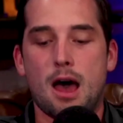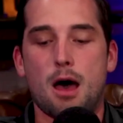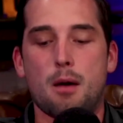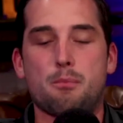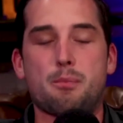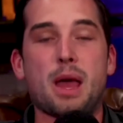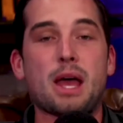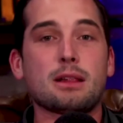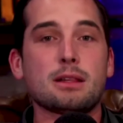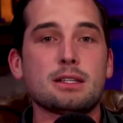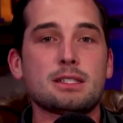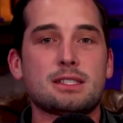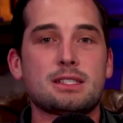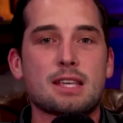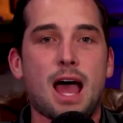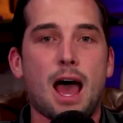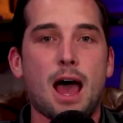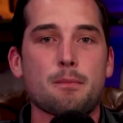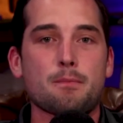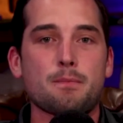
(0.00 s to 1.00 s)
Bailey
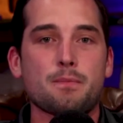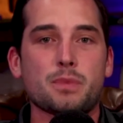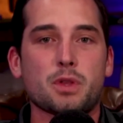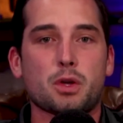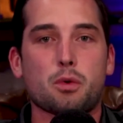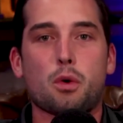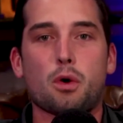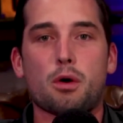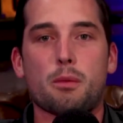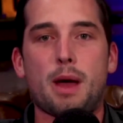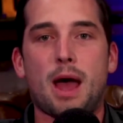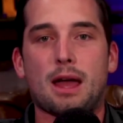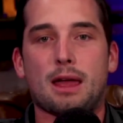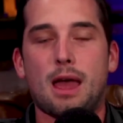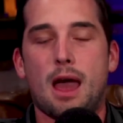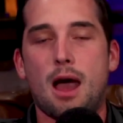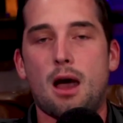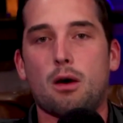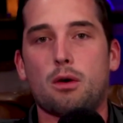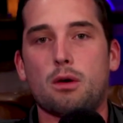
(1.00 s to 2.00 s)
Zapp, the quarterback
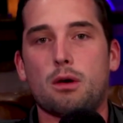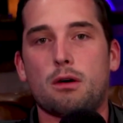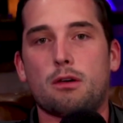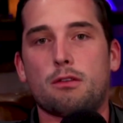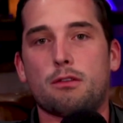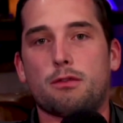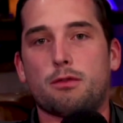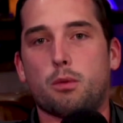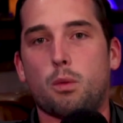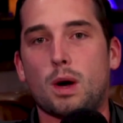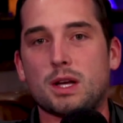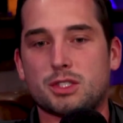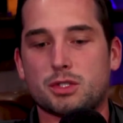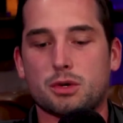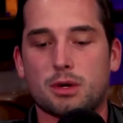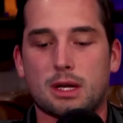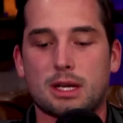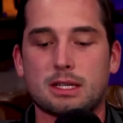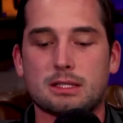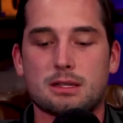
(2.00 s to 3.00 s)
out of
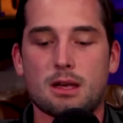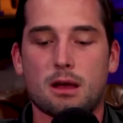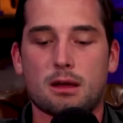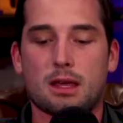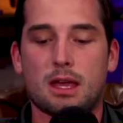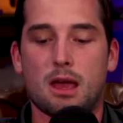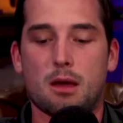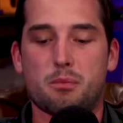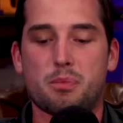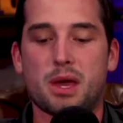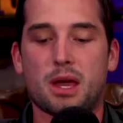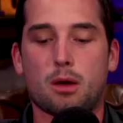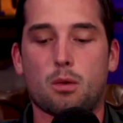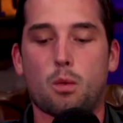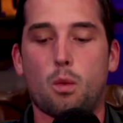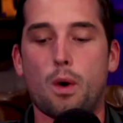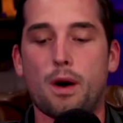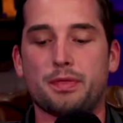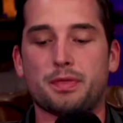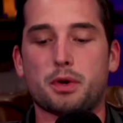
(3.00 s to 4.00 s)
Western Kentucky at pick
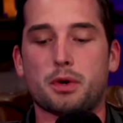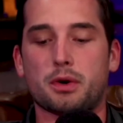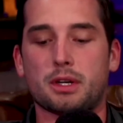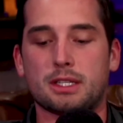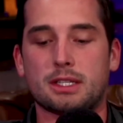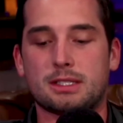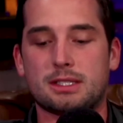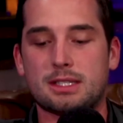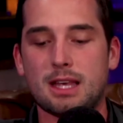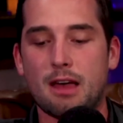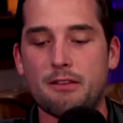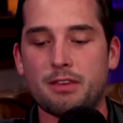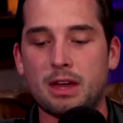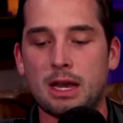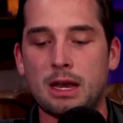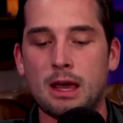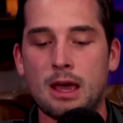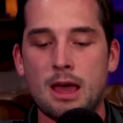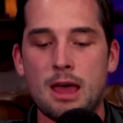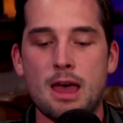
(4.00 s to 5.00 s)

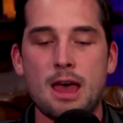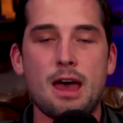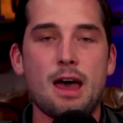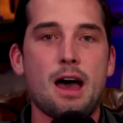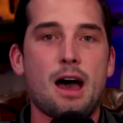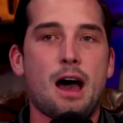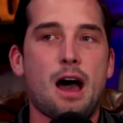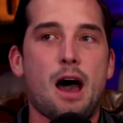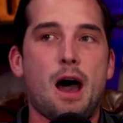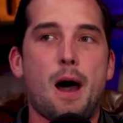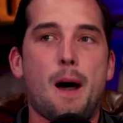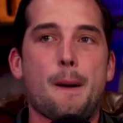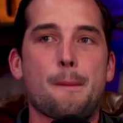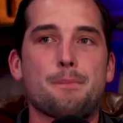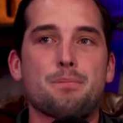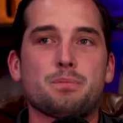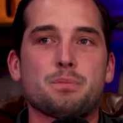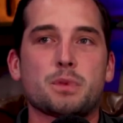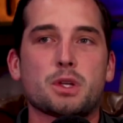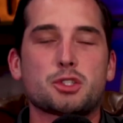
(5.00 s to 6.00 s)
137.
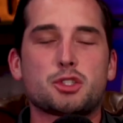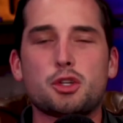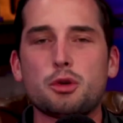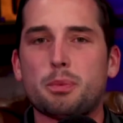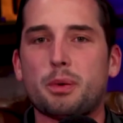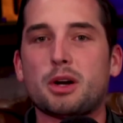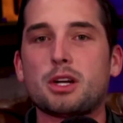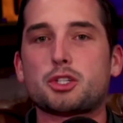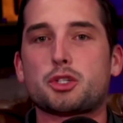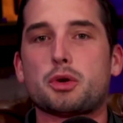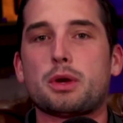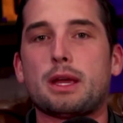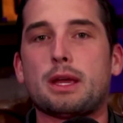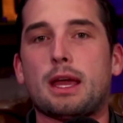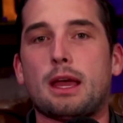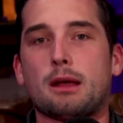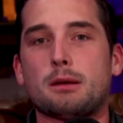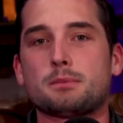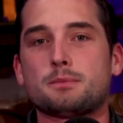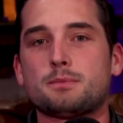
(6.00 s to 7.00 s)
Super
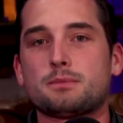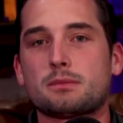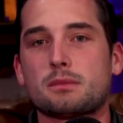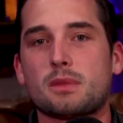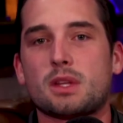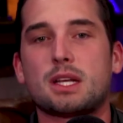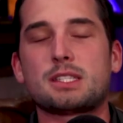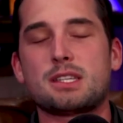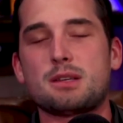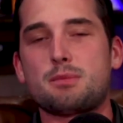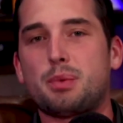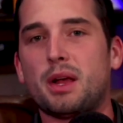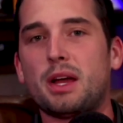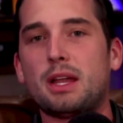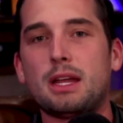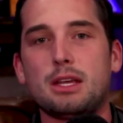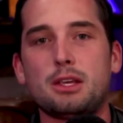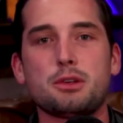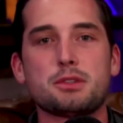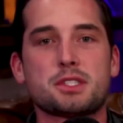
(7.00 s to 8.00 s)
intriguing because he played
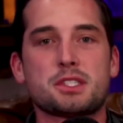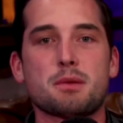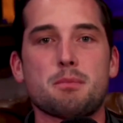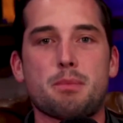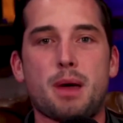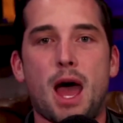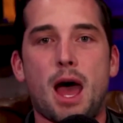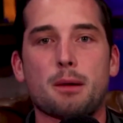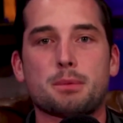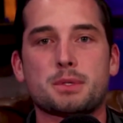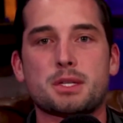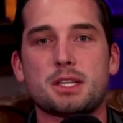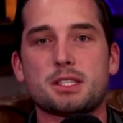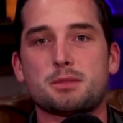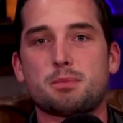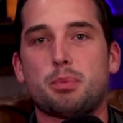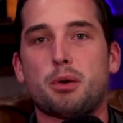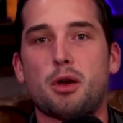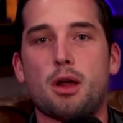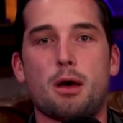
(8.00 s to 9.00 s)
at Houston
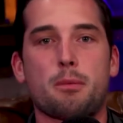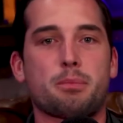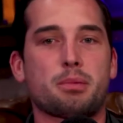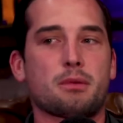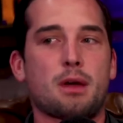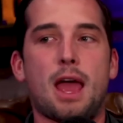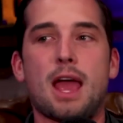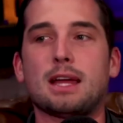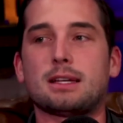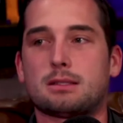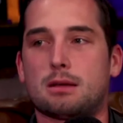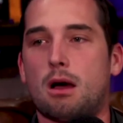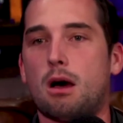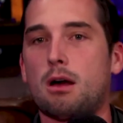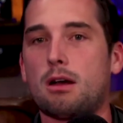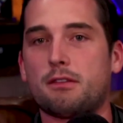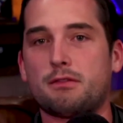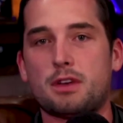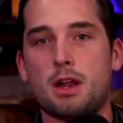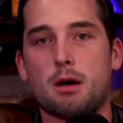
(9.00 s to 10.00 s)
Baptist, put up a
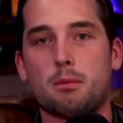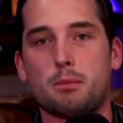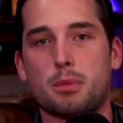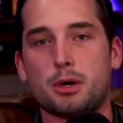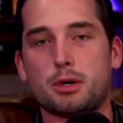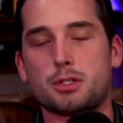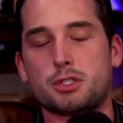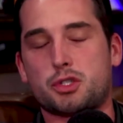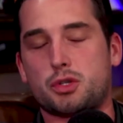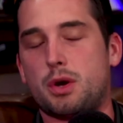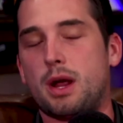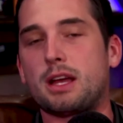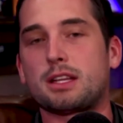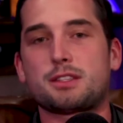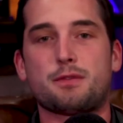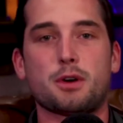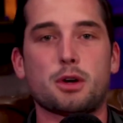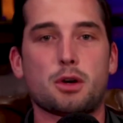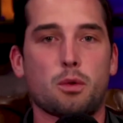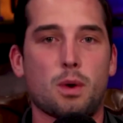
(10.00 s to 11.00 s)
ton of numbers,
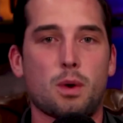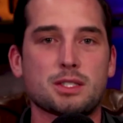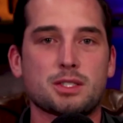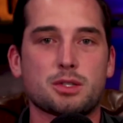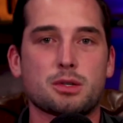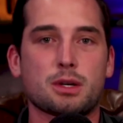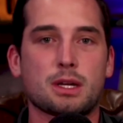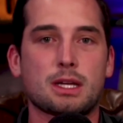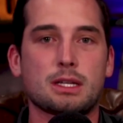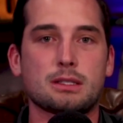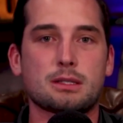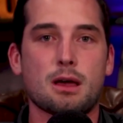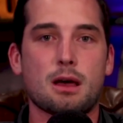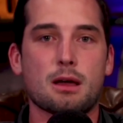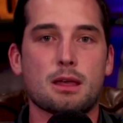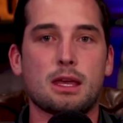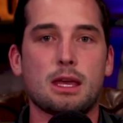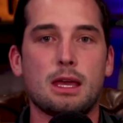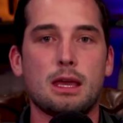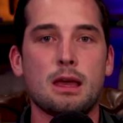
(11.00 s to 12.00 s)
transferred to Western
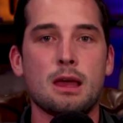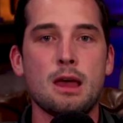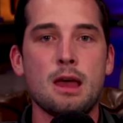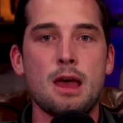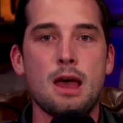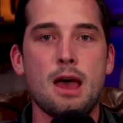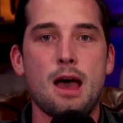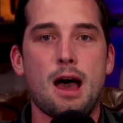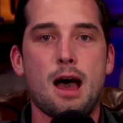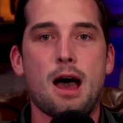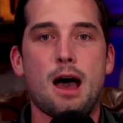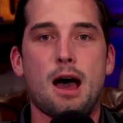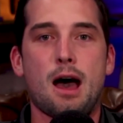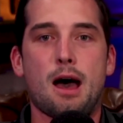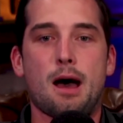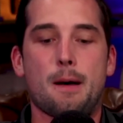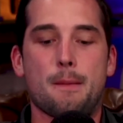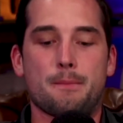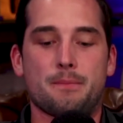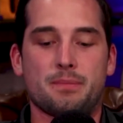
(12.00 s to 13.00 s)
Kentucky,
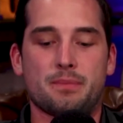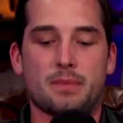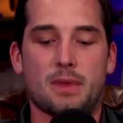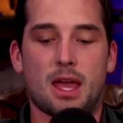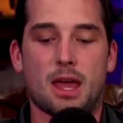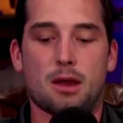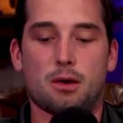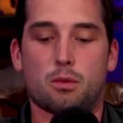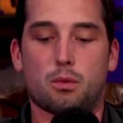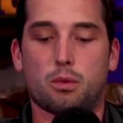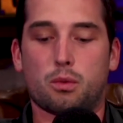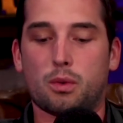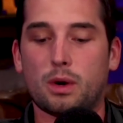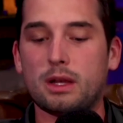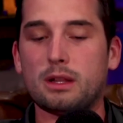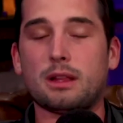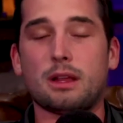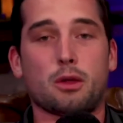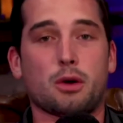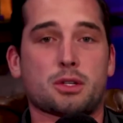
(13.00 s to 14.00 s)
and
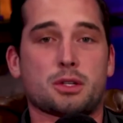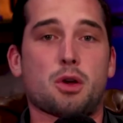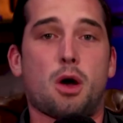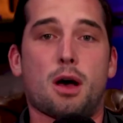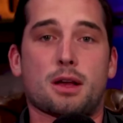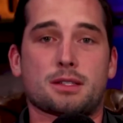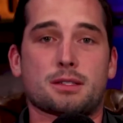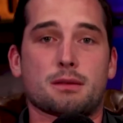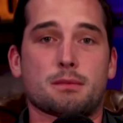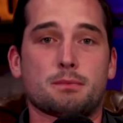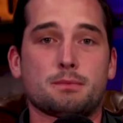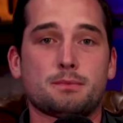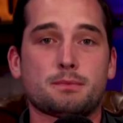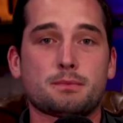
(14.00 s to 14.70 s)
really looked awesome.